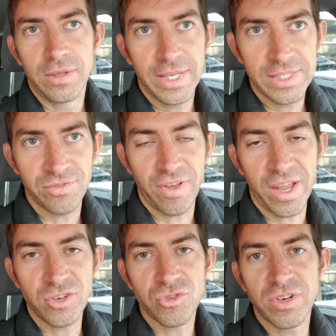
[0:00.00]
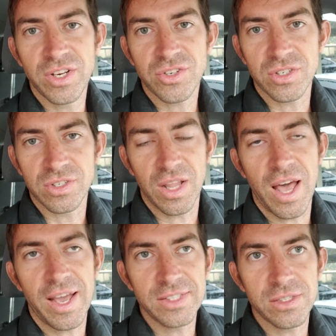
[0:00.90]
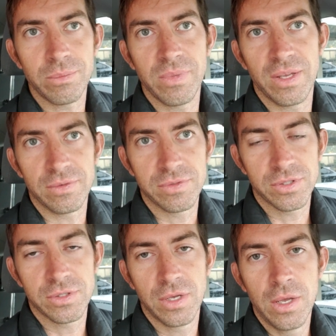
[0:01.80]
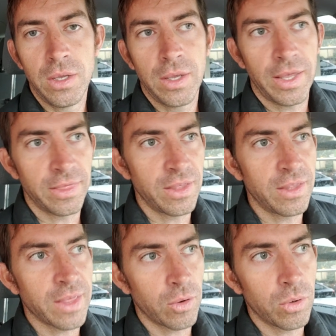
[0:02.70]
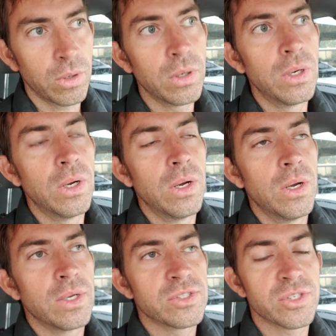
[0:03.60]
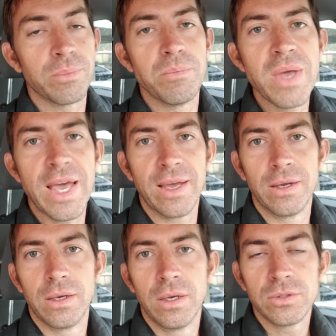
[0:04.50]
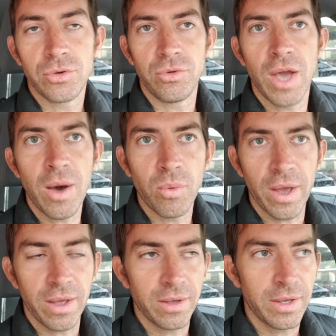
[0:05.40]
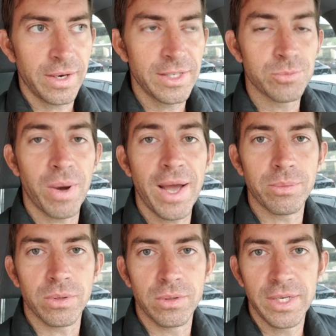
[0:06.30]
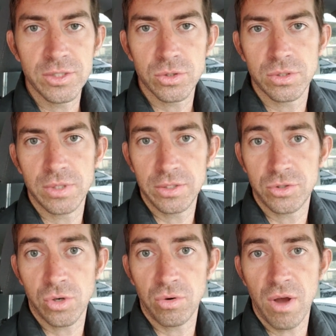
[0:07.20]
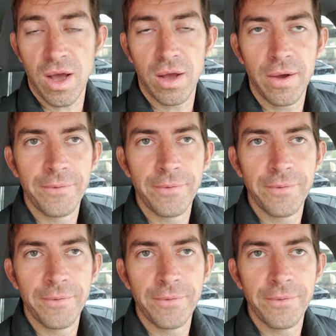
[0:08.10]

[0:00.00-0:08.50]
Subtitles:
is vain tradition, lies, and myths. And then they will submit to Yahweh in his Bible, his Torah.